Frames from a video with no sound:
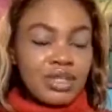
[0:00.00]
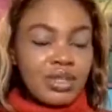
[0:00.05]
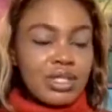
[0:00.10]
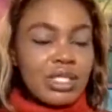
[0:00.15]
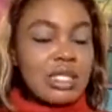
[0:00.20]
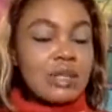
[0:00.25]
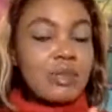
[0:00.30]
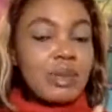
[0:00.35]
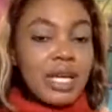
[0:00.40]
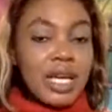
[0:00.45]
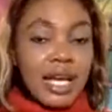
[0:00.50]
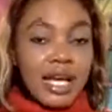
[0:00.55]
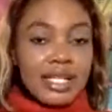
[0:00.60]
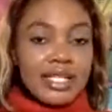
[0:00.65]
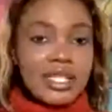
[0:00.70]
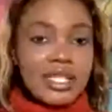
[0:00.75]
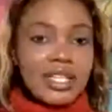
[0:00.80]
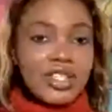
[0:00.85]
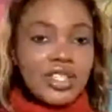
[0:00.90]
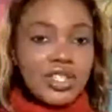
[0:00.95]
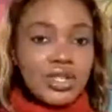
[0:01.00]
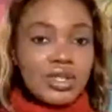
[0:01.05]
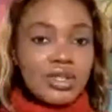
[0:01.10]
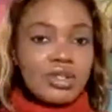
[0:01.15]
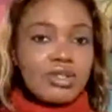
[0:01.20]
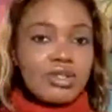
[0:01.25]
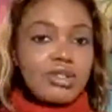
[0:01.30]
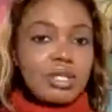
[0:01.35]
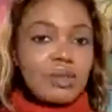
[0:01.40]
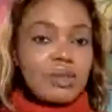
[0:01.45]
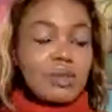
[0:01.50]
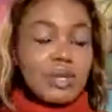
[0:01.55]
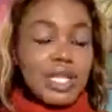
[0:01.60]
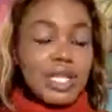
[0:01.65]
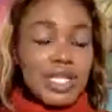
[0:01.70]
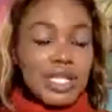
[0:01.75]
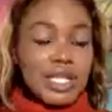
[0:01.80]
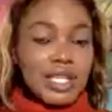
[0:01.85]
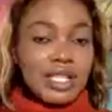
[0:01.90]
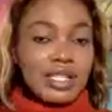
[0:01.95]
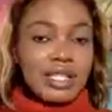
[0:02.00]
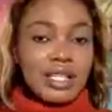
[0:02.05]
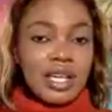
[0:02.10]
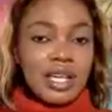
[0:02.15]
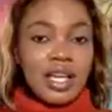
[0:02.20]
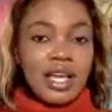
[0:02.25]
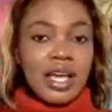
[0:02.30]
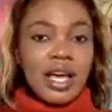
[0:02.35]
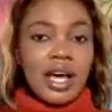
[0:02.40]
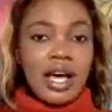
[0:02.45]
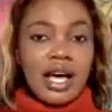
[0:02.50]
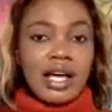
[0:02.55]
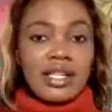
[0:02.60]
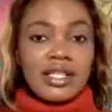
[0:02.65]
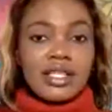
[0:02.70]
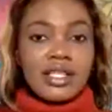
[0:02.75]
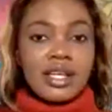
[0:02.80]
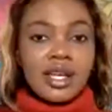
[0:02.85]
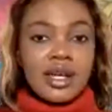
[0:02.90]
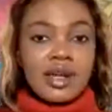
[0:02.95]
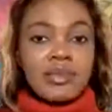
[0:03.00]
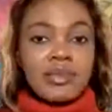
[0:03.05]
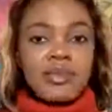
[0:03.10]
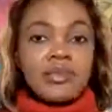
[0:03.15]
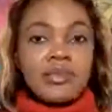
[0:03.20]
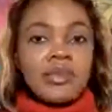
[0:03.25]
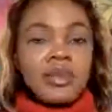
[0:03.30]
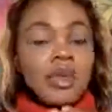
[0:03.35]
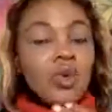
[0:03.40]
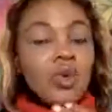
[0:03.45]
Just pay attention to the basics and then